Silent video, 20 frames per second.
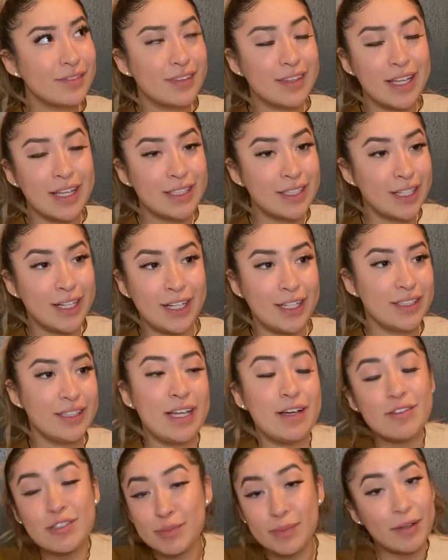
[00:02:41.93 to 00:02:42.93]
that.
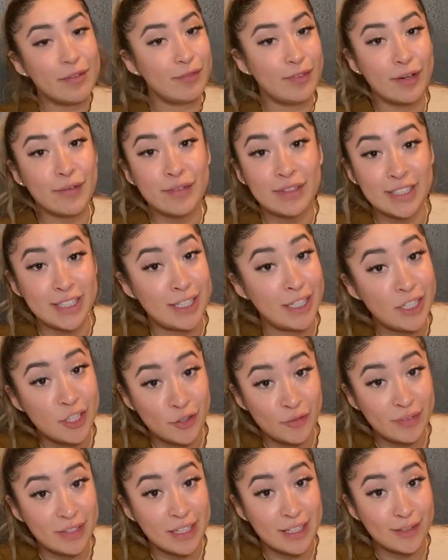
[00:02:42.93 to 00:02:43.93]
That was my favorite
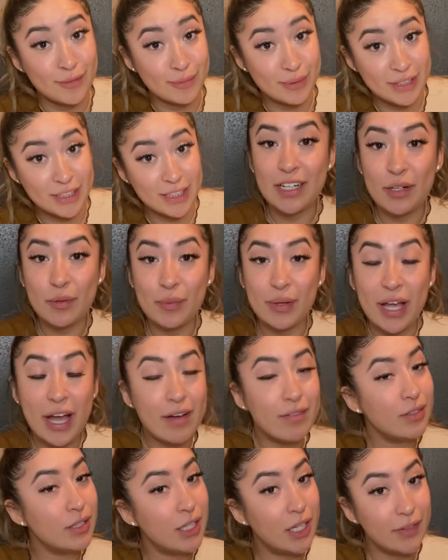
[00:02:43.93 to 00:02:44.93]
telenovela, really. We have
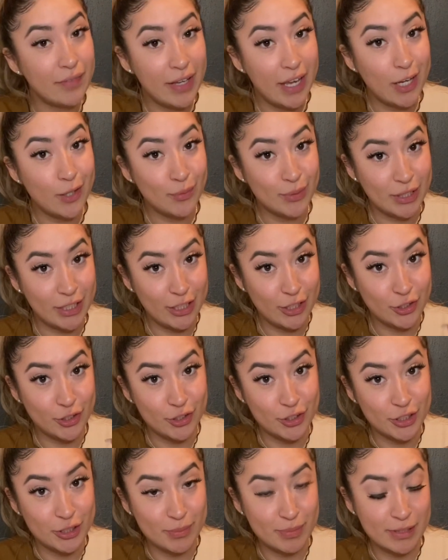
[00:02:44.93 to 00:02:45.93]
a love-hate
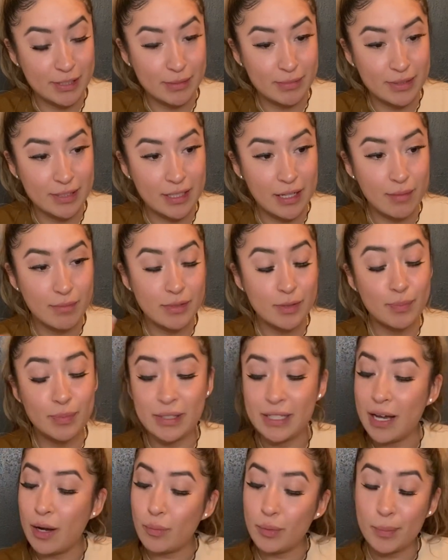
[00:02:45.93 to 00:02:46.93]
relationship sometimes, but
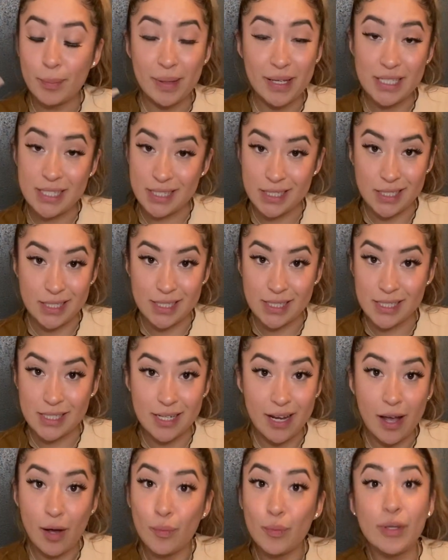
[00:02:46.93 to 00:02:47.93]
now we're besties.
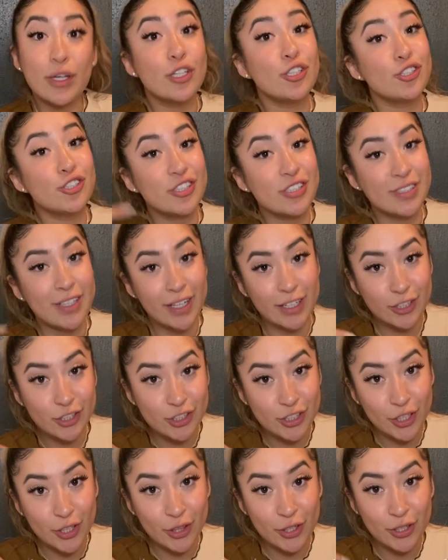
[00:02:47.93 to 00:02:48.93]
Now we understand each
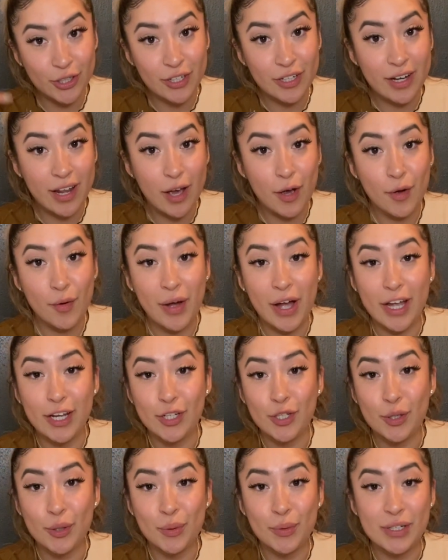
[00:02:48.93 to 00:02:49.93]
other. Now I
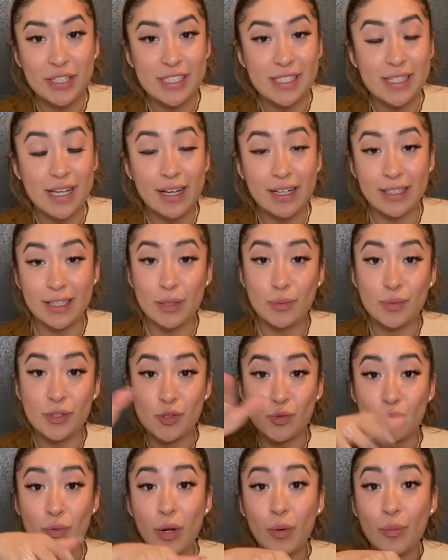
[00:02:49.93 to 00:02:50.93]
know exactly what's
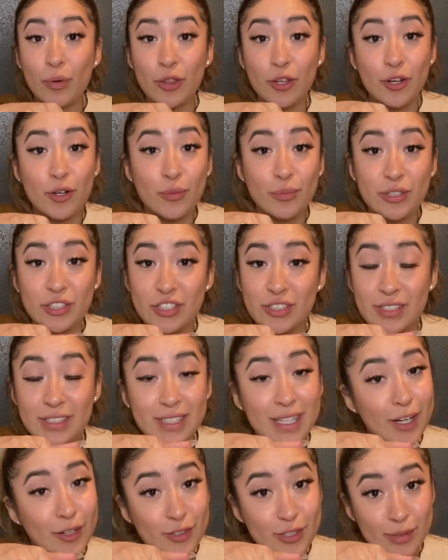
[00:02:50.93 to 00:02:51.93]
wrong with her when she
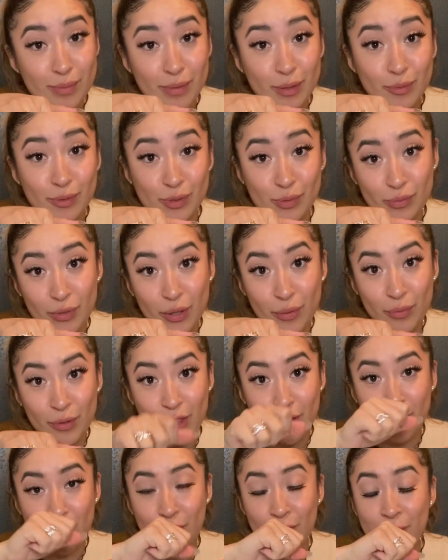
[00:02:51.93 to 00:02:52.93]
tells me what's wrong with
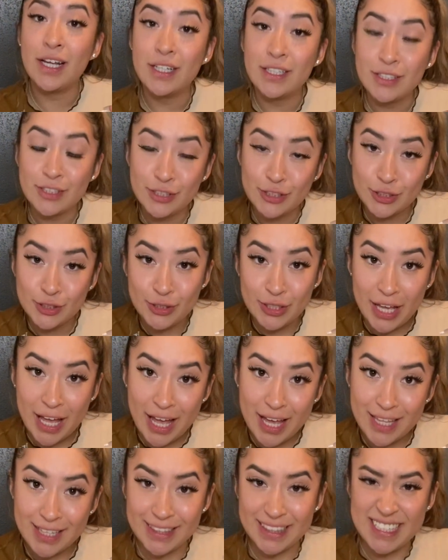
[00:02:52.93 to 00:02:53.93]
her. So
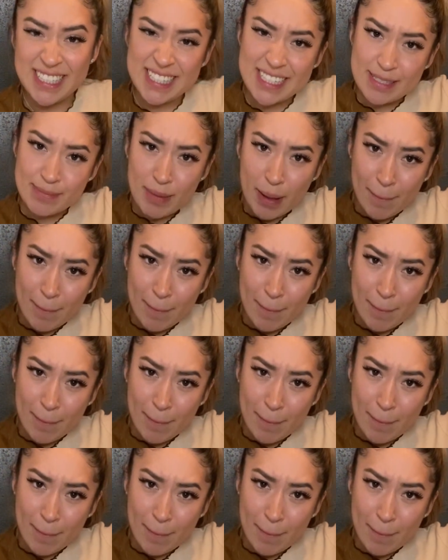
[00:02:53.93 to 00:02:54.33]
yeah, this is my